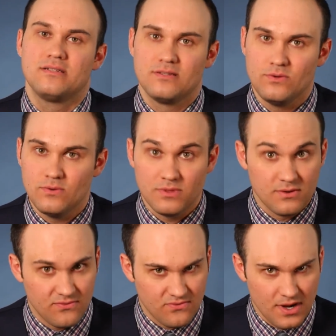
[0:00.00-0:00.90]
to the
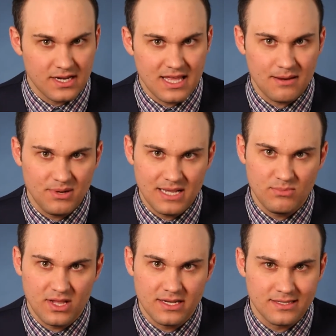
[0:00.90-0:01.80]
front of that
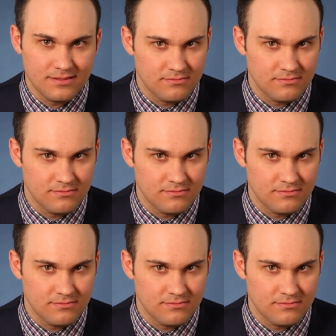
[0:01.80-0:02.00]
pipeline.